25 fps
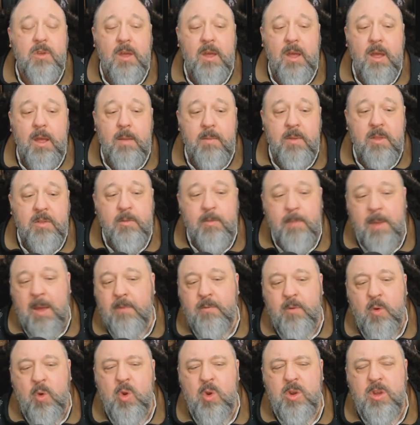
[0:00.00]
It's
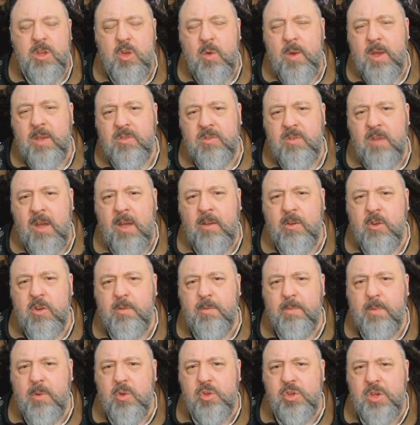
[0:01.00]
about
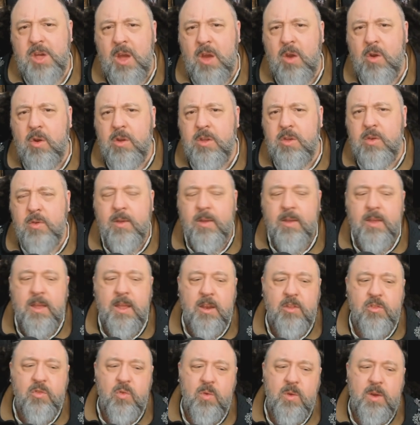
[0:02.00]
$4 per shower. You can
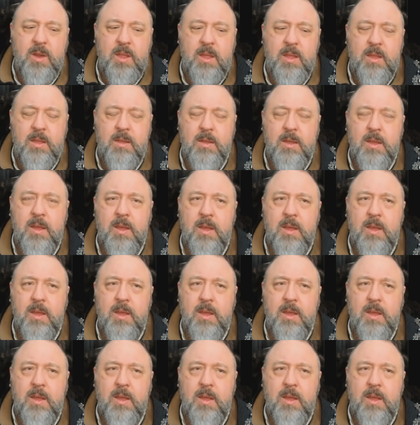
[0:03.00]
get a 20